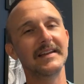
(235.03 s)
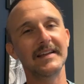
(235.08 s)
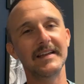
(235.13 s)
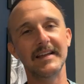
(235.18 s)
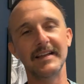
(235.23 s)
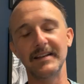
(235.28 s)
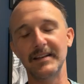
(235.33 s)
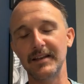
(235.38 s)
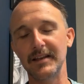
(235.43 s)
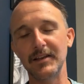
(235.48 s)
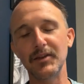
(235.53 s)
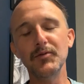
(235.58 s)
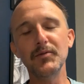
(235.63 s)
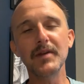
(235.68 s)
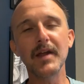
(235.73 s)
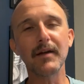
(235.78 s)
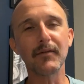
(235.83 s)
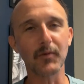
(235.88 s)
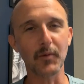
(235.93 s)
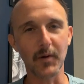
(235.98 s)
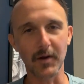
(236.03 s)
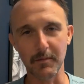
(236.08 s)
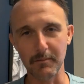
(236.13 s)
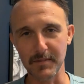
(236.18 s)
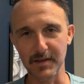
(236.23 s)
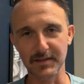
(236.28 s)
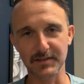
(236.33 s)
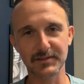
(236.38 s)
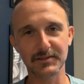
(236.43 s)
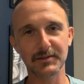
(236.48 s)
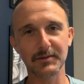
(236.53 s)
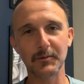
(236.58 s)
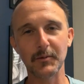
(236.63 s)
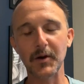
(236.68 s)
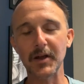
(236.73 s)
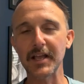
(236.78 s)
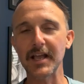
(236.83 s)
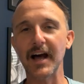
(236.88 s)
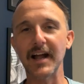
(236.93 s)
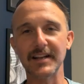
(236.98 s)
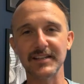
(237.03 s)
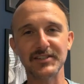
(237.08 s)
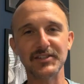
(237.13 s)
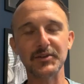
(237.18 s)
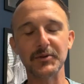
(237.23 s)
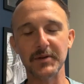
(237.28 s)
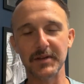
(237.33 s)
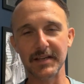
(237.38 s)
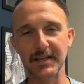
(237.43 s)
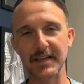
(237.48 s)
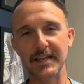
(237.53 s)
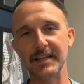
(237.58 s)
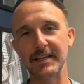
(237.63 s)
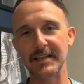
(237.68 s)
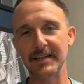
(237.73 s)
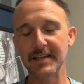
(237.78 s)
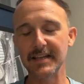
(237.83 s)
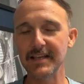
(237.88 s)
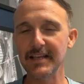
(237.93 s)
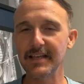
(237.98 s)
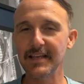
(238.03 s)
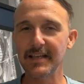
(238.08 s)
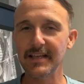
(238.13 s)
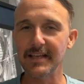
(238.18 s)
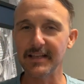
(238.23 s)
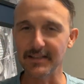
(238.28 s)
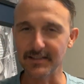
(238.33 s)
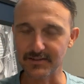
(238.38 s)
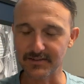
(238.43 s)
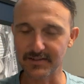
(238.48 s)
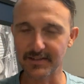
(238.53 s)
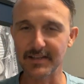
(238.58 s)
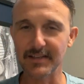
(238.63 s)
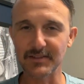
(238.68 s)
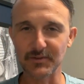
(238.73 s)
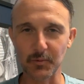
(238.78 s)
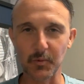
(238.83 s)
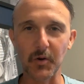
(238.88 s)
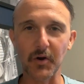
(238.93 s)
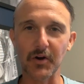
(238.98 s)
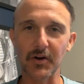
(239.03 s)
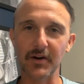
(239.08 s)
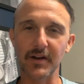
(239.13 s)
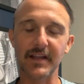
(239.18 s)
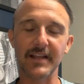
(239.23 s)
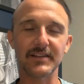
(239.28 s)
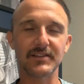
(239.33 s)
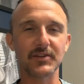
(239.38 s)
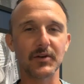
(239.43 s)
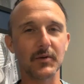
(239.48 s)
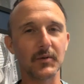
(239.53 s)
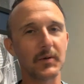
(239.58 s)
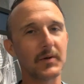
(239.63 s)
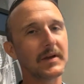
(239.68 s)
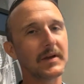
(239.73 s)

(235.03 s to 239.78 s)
and, and you never want to miss what God is doing in His, his word. And so